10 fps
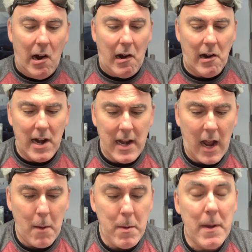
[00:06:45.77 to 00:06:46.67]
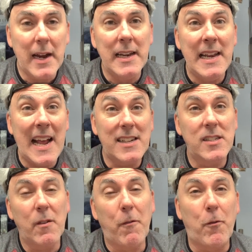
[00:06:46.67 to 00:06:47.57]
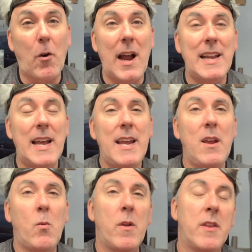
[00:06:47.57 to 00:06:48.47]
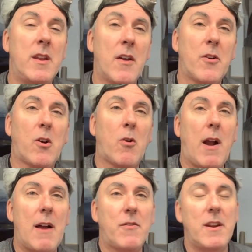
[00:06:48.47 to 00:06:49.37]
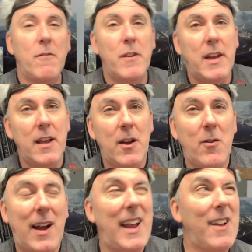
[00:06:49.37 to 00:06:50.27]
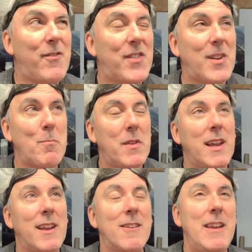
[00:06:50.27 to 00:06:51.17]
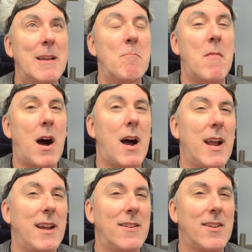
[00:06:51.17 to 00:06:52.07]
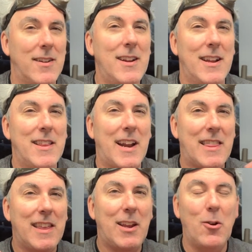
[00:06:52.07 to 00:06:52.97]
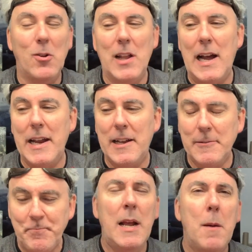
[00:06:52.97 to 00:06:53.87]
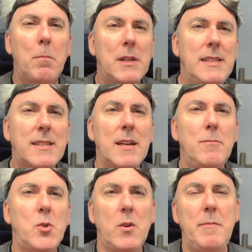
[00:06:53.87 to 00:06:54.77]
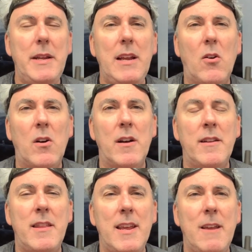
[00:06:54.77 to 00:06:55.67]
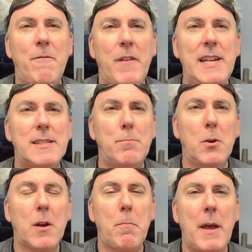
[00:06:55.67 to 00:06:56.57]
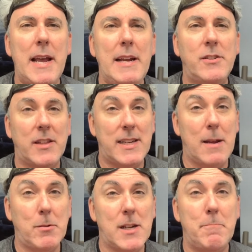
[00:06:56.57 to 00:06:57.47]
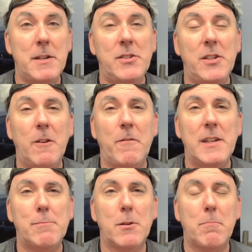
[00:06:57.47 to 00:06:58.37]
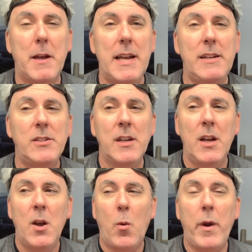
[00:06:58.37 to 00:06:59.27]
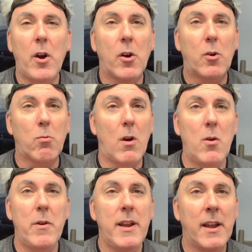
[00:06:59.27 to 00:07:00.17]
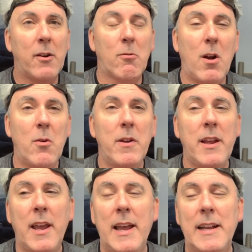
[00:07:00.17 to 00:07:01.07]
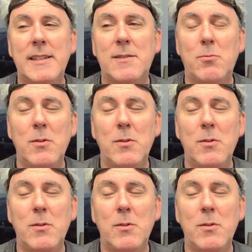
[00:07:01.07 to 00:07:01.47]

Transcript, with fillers: All right, I'll be back next Friday with another crafting video. I have something in mind that I think you'll like. Please come join me on the Facebook page, the Tabletop Engineer Facebook page we are growing and growing and it's